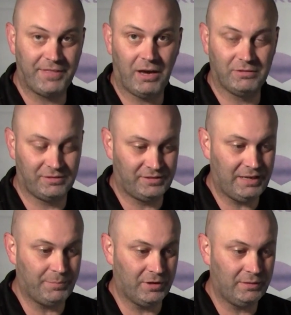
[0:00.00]
thousandths
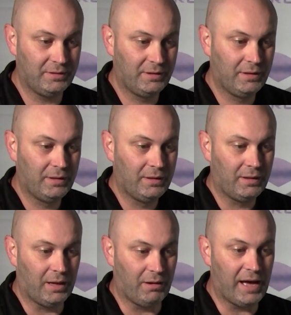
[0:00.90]
deeper,
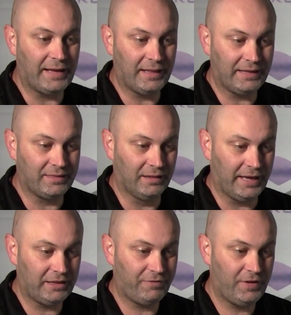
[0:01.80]
I'll highlight the
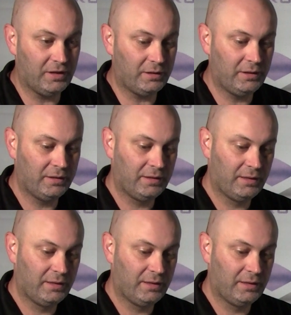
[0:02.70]
length field.